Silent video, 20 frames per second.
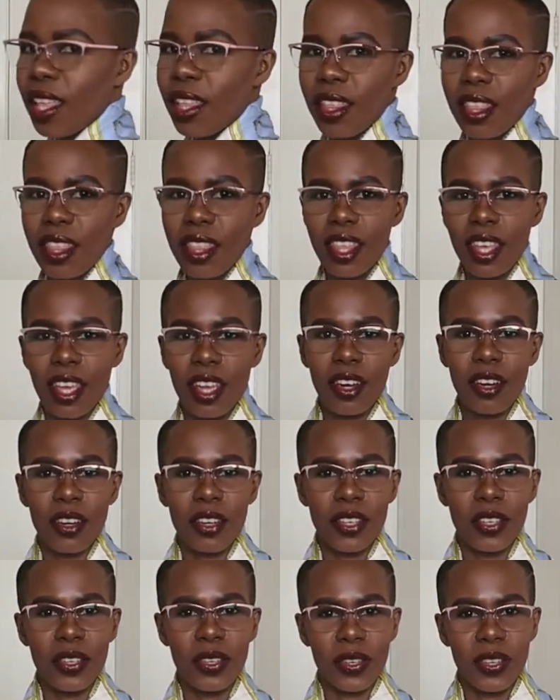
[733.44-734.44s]

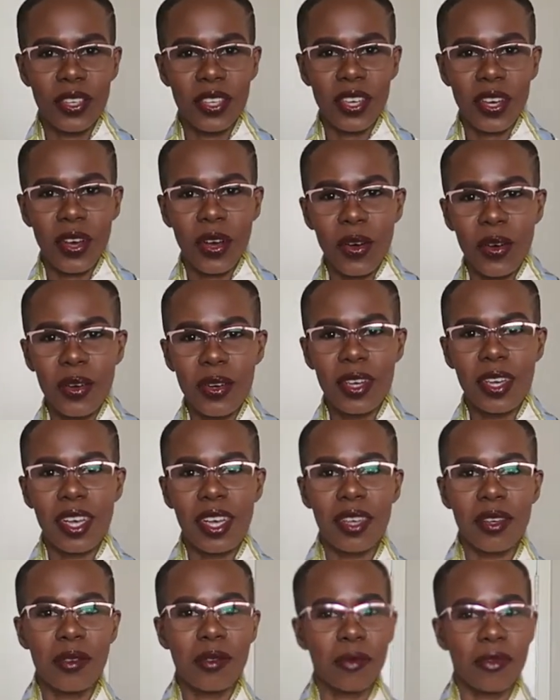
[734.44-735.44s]
There you go.
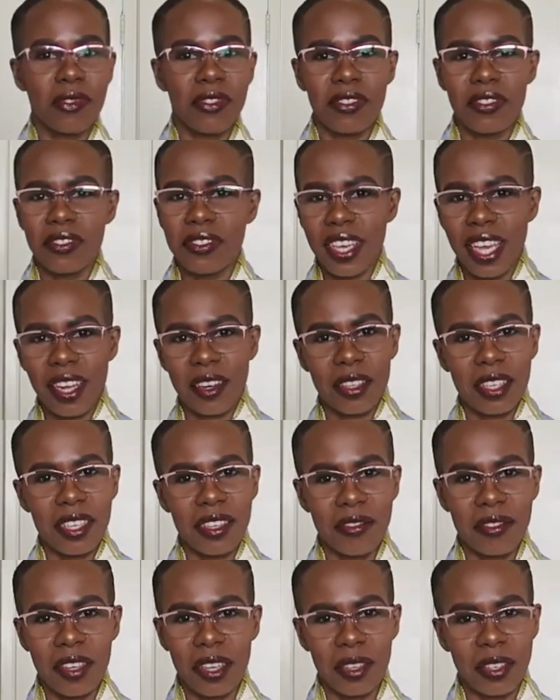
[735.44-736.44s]

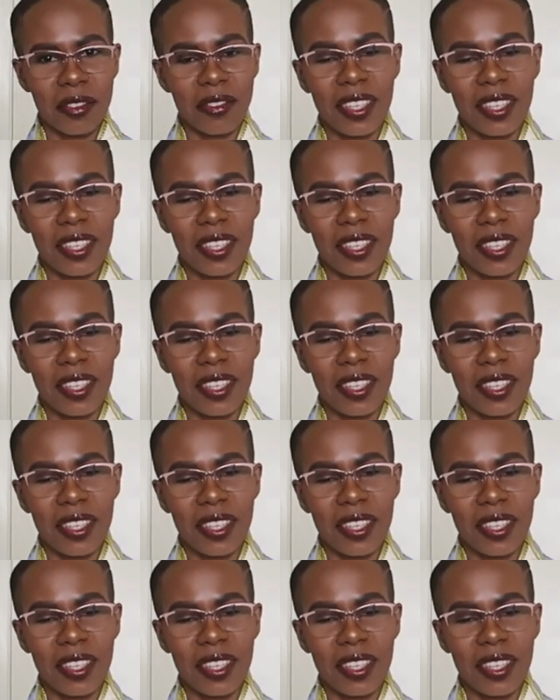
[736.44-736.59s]
Very, very